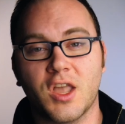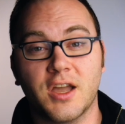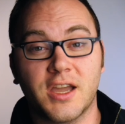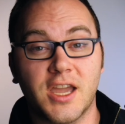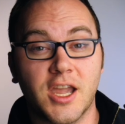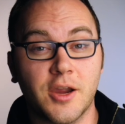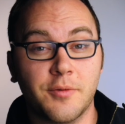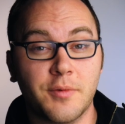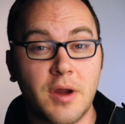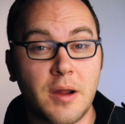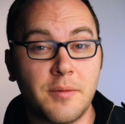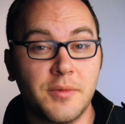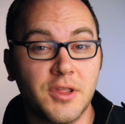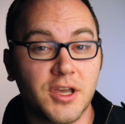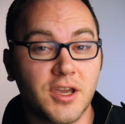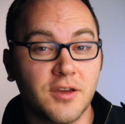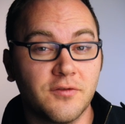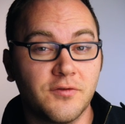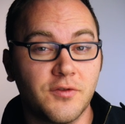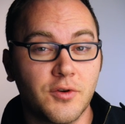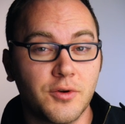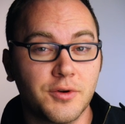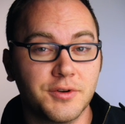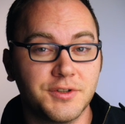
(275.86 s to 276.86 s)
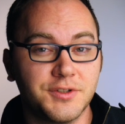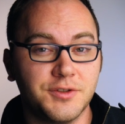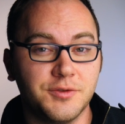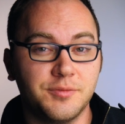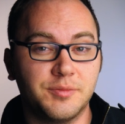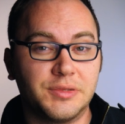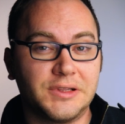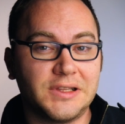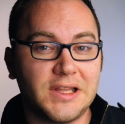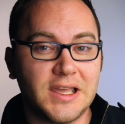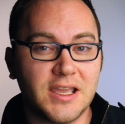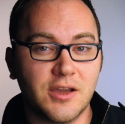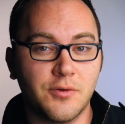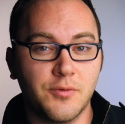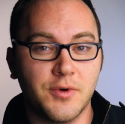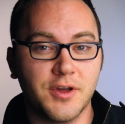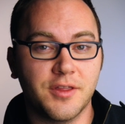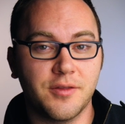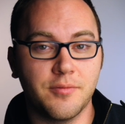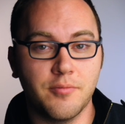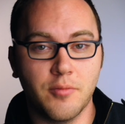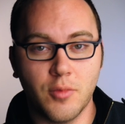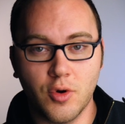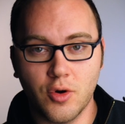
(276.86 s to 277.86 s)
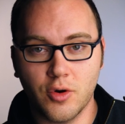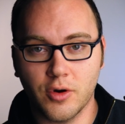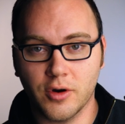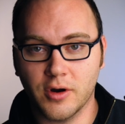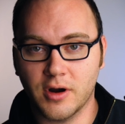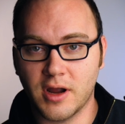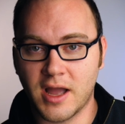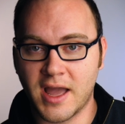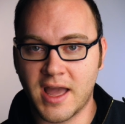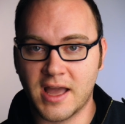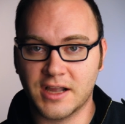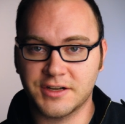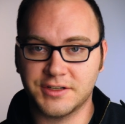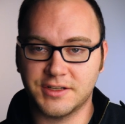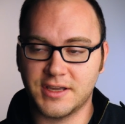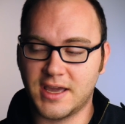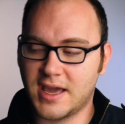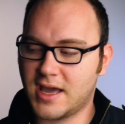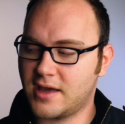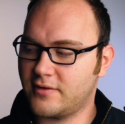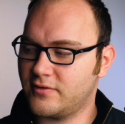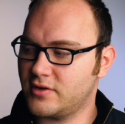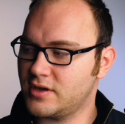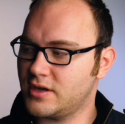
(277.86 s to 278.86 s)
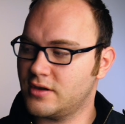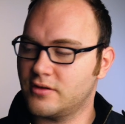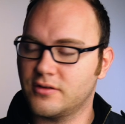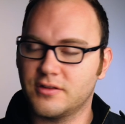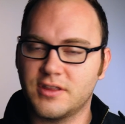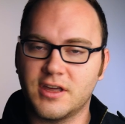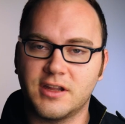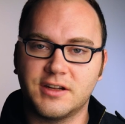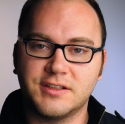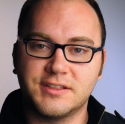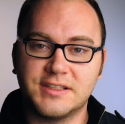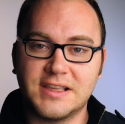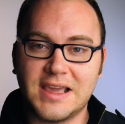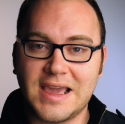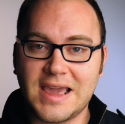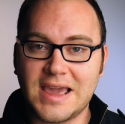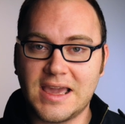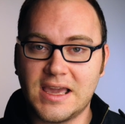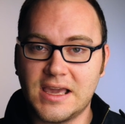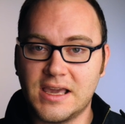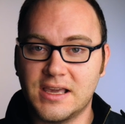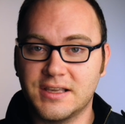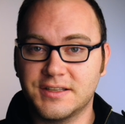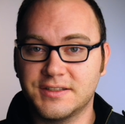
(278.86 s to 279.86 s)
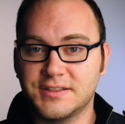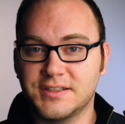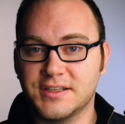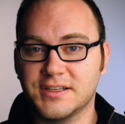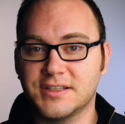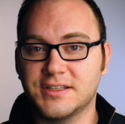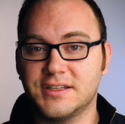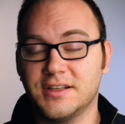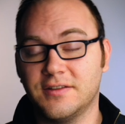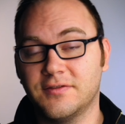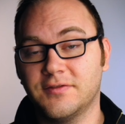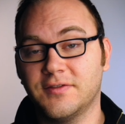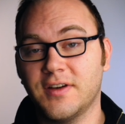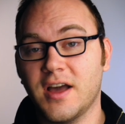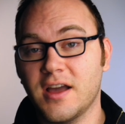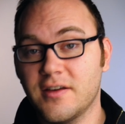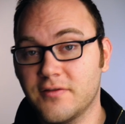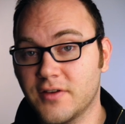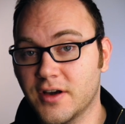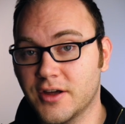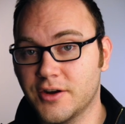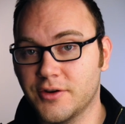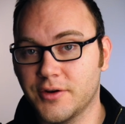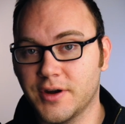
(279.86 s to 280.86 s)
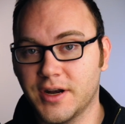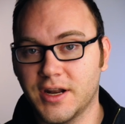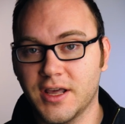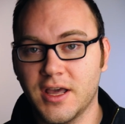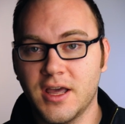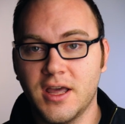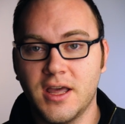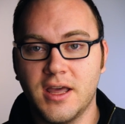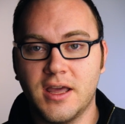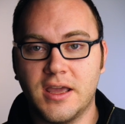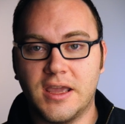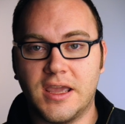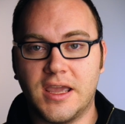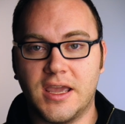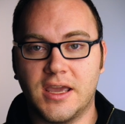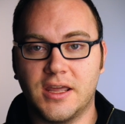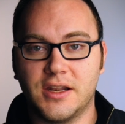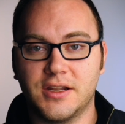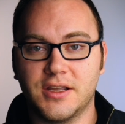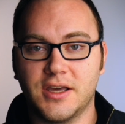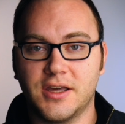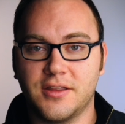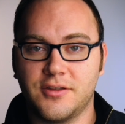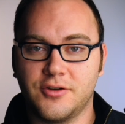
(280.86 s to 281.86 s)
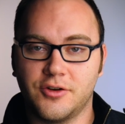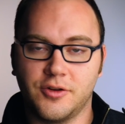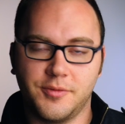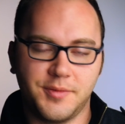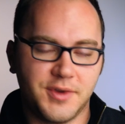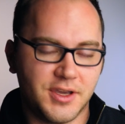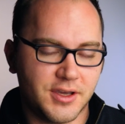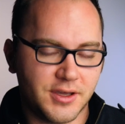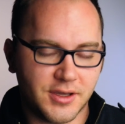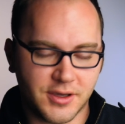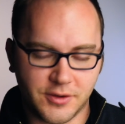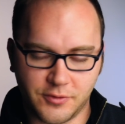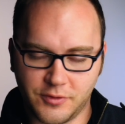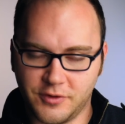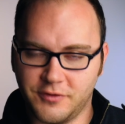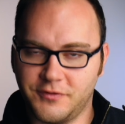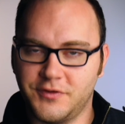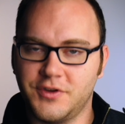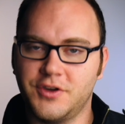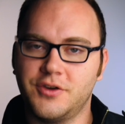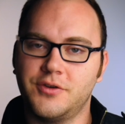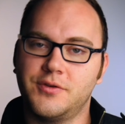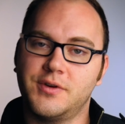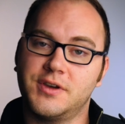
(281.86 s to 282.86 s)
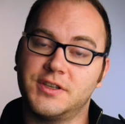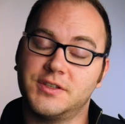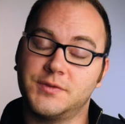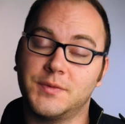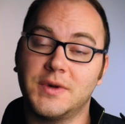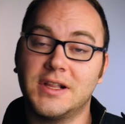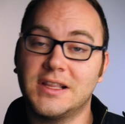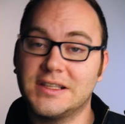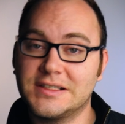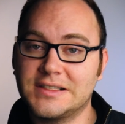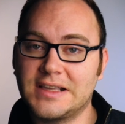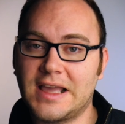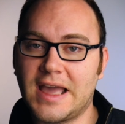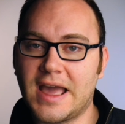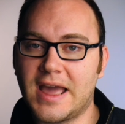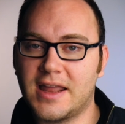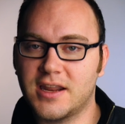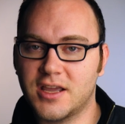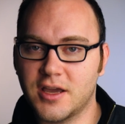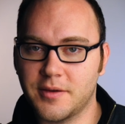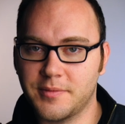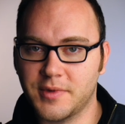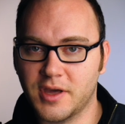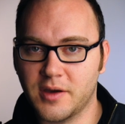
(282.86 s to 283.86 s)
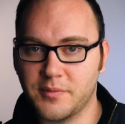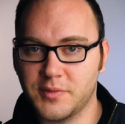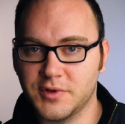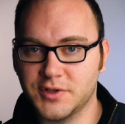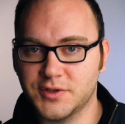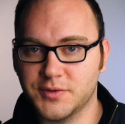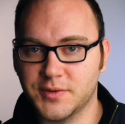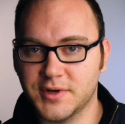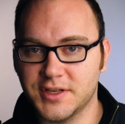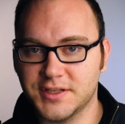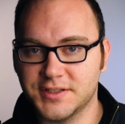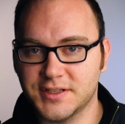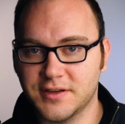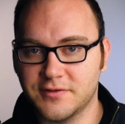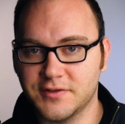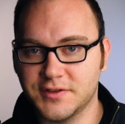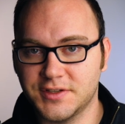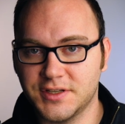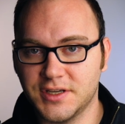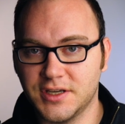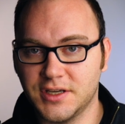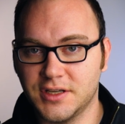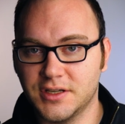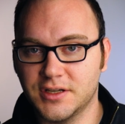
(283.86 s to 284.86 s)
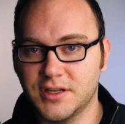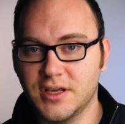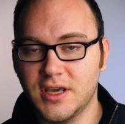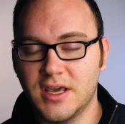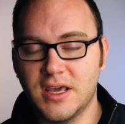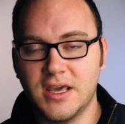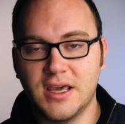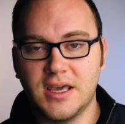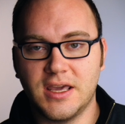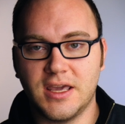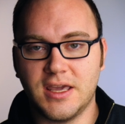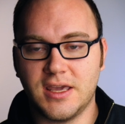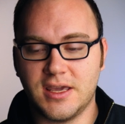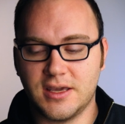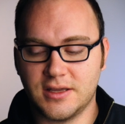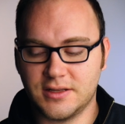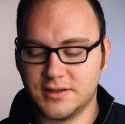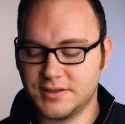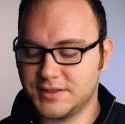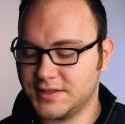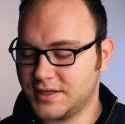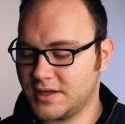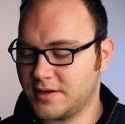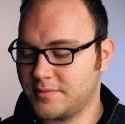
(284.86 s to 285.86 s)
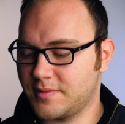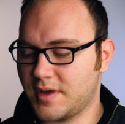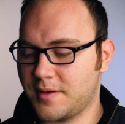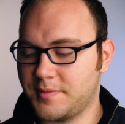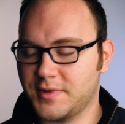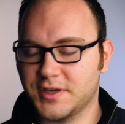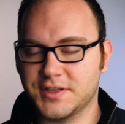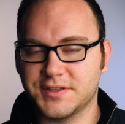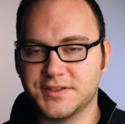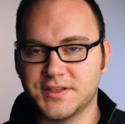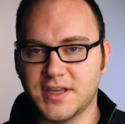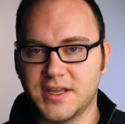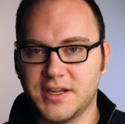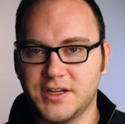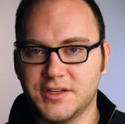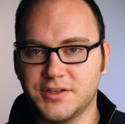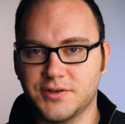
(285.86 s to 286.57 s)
The camera I'm looking forward to playing with more, I actually have it here, that is the A6500, and there will be a review as well as a guide coming up in 2017, and I'm excited